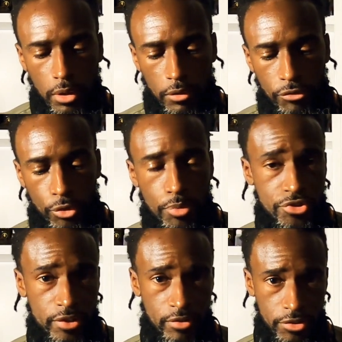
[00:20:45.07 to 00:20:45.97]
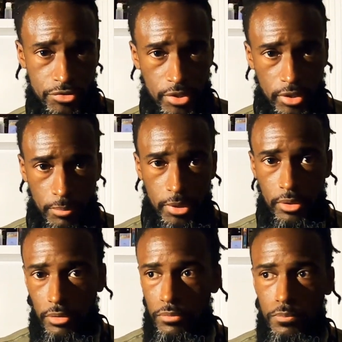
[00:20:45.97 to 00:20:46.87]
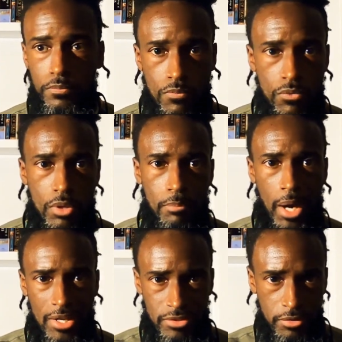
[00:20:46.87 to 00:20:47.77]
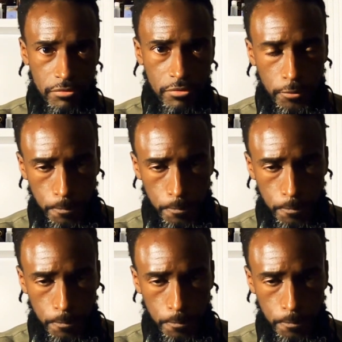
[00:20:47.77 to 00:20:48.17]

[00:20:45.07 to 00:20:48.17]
If you're perceiving this thing to be positive